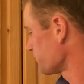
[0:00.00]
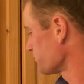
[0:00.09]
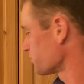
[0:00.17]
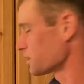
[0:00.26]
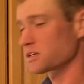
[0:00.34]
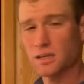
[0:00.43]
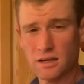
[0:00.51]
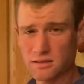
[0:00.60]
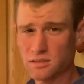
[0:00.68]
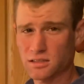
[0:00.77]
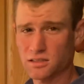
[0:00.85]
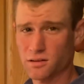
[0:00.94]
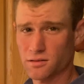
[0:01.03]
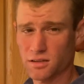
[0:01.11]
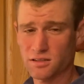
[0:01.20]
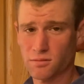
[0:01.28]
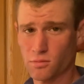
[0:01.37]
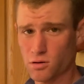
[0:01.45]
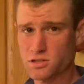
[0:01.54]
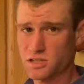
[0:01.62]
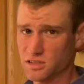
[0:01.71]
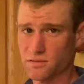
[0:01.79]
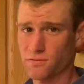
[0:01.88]
But it doesn't just, this
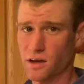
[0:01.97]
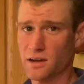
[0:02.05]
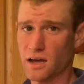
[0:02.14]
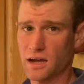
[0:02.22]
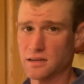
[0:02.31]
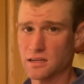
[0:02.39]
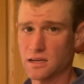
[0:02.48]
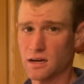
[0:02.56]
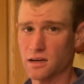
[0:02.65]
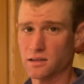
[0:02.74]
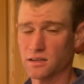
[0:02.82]
emergency fund idea